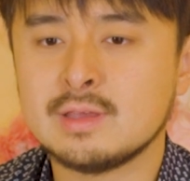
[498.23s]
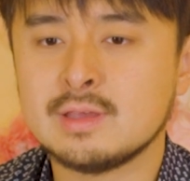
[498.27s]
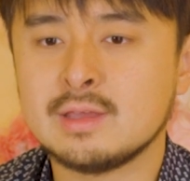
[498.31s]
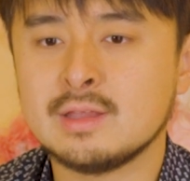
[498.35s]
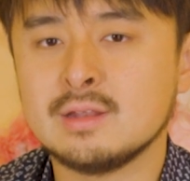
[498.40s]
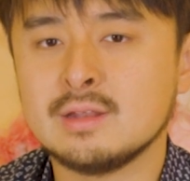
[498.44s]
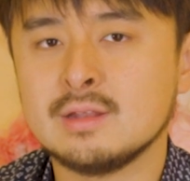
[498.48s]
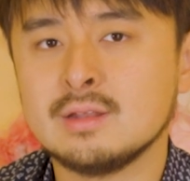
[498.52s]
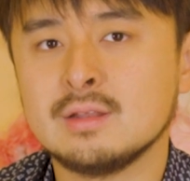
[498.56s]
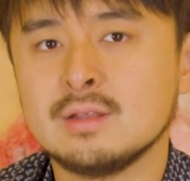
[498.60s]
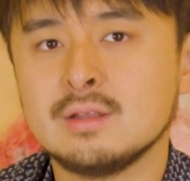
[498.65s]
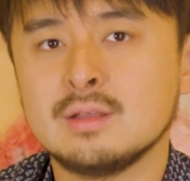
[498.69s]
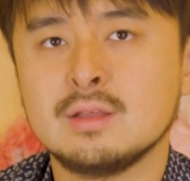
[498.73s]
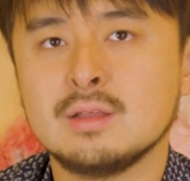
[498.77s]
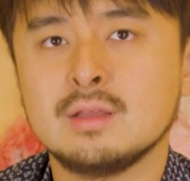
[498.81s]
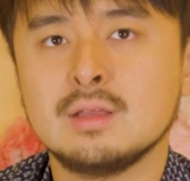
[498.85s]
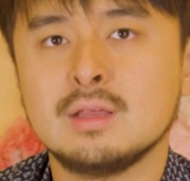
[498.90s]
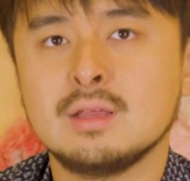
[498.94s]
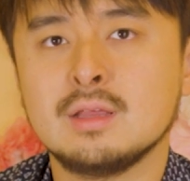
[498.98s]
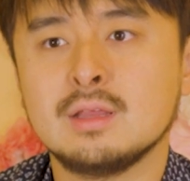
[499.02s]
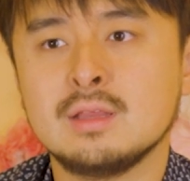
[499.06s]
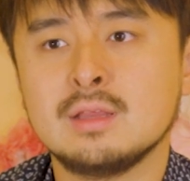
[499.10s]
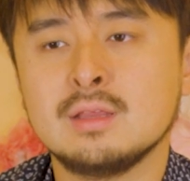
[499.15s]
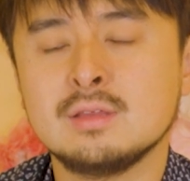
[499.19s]
And
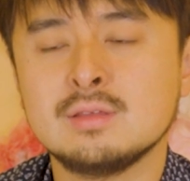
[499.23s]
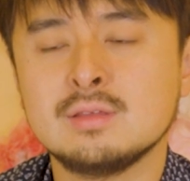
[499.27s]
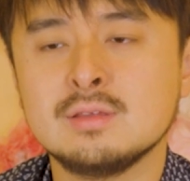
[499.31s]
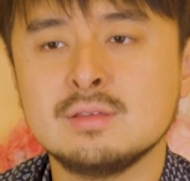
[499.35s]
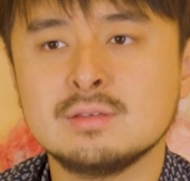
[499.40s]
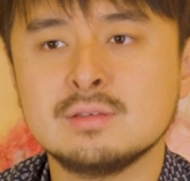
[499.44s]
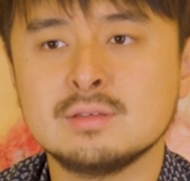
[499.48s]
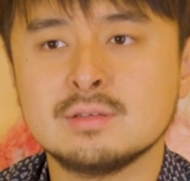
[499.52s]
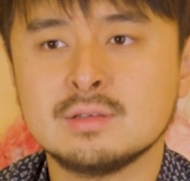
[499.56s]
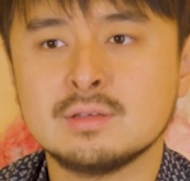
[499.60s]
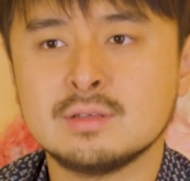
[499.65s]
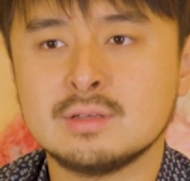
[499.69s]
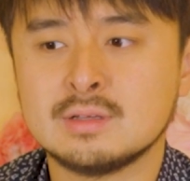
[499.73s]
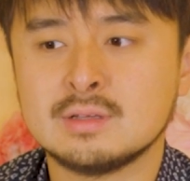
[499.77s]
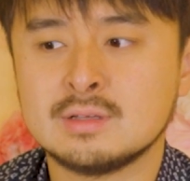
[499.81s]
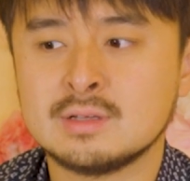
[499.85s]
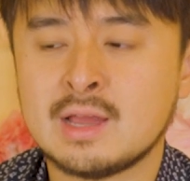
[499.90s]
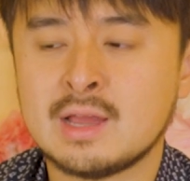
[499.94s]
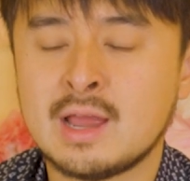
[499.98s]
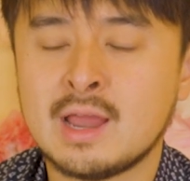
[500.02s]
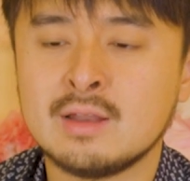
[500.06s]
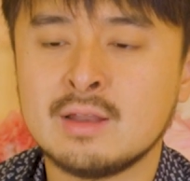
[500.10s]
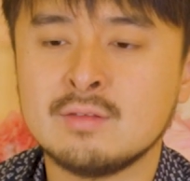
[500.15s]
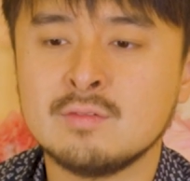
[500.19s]
this is
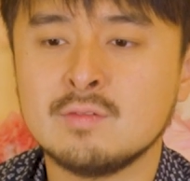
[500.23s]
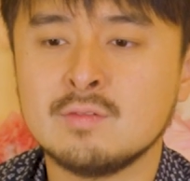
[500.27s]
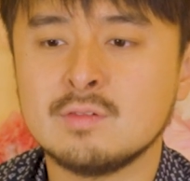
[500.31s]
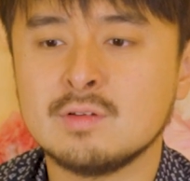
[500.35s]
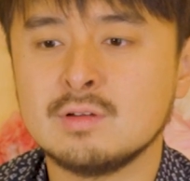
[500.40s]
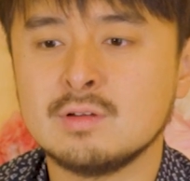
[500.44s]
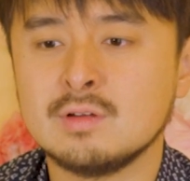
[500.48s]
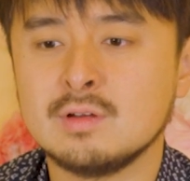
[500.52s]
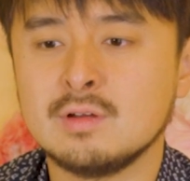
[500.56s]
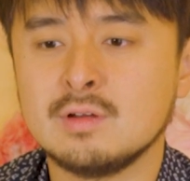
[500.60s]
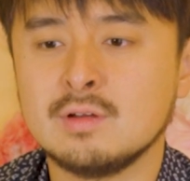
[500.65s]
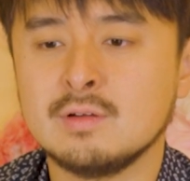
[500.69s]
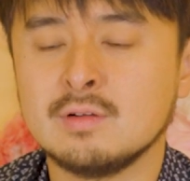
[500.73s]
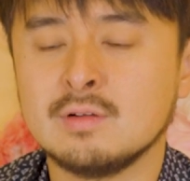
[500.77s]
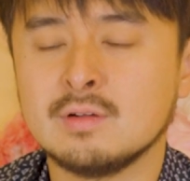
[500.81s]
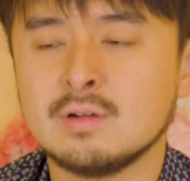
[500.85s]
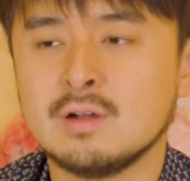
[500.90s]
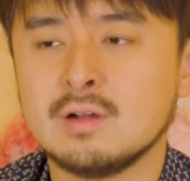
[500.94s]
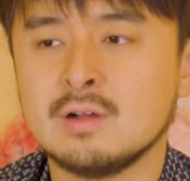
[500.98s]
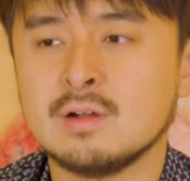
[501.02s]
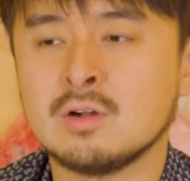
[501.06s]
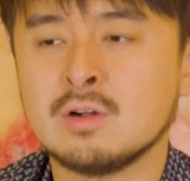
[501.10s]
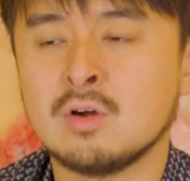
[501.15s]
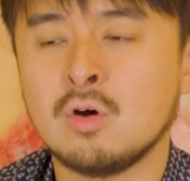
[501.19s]
kind of
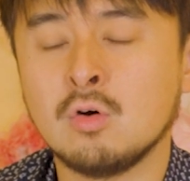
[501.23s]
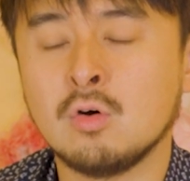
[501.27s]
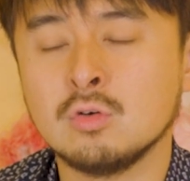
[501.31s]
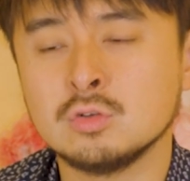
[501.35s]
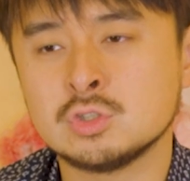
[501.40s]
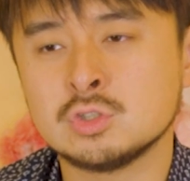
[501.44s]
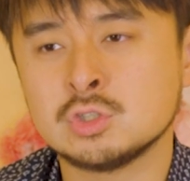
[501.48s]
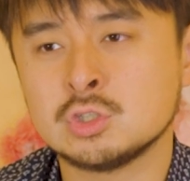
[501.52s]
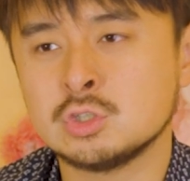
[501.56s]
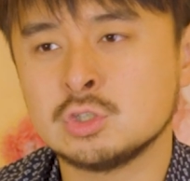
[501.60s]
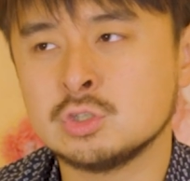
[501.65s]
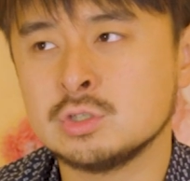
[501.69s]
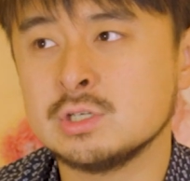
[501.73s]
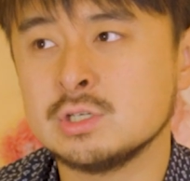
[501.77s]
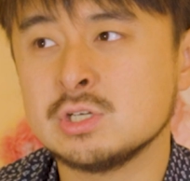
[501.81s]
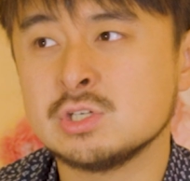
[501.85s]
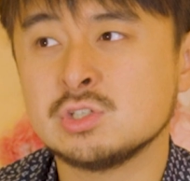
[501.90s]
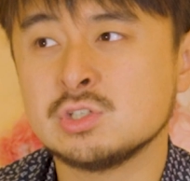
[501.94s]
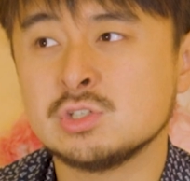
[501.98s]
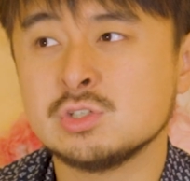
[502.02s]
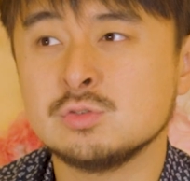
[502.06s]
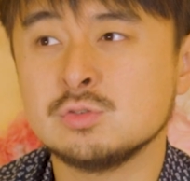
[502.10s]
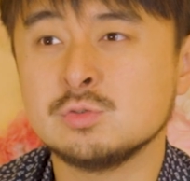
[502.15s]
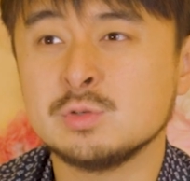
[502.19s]
a culture
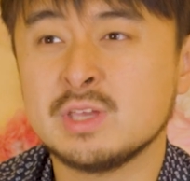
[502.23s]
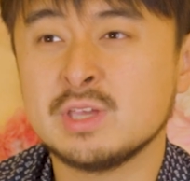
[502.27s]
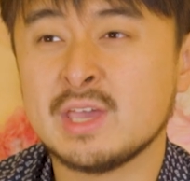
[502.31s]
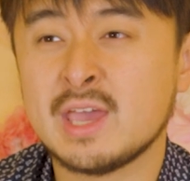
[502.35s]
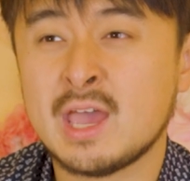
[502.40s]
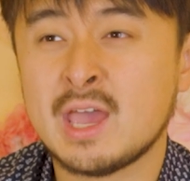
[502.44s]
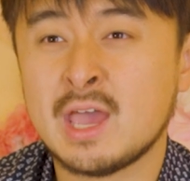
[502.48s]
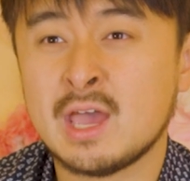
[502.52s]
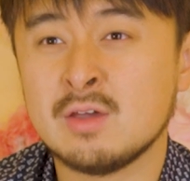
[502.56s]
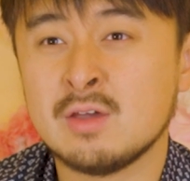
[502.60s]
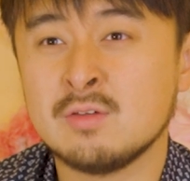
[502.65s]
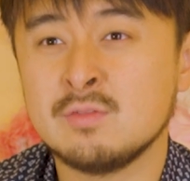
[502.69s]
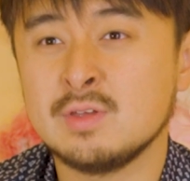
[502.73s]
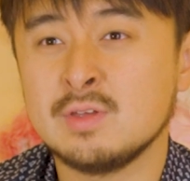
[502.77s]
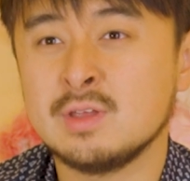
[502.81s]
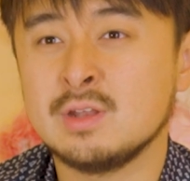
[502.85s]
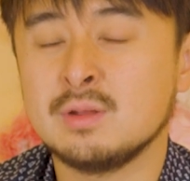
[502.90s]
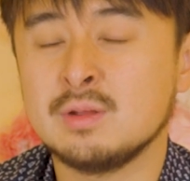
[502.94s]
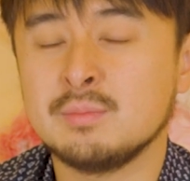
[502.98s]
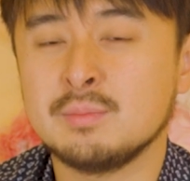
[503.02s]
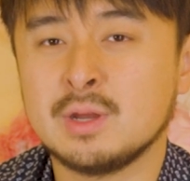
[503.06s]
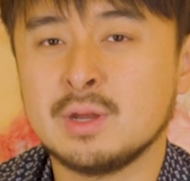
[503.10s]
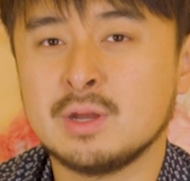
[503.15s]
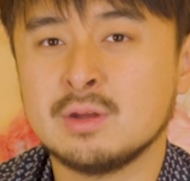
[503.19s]
issue we have
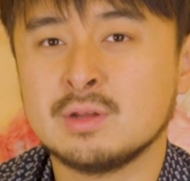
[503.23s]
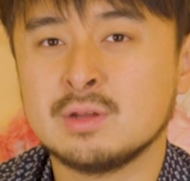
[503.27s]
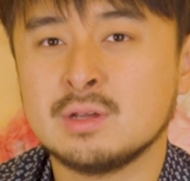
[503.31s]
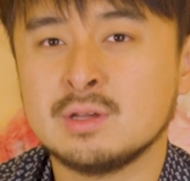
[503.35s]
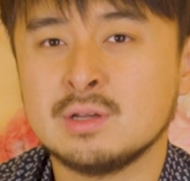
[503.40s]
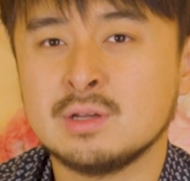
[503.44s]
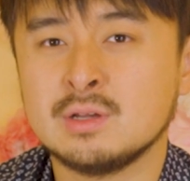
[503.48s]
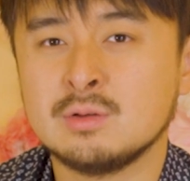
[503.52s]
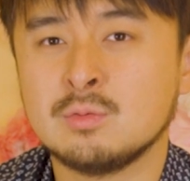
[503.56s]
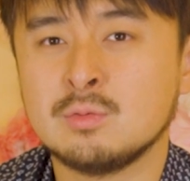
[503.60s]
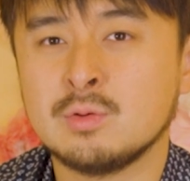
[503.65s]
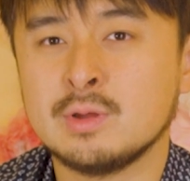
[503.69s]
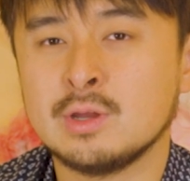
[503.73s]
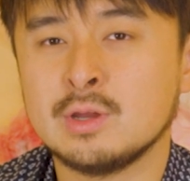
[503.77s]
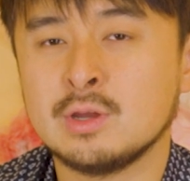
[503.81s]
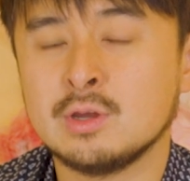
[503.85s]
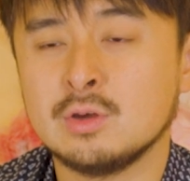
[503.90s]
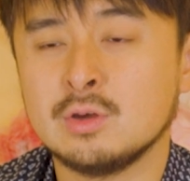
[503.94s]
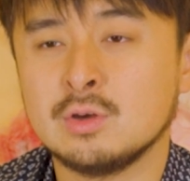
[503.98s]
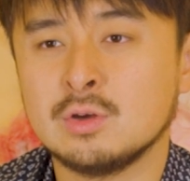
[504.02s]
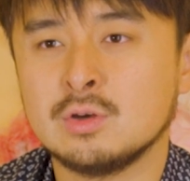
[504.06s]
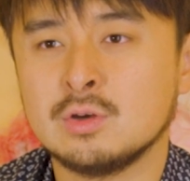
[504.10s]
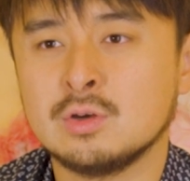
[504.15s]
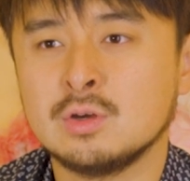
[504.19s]
in America
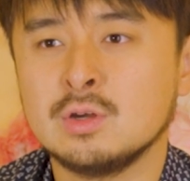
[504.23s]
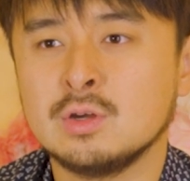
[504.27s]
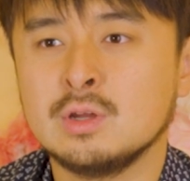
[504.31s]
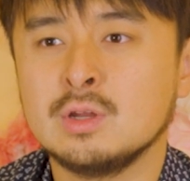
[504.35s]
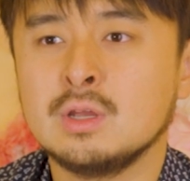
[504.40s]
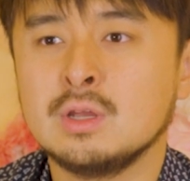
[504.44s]
where,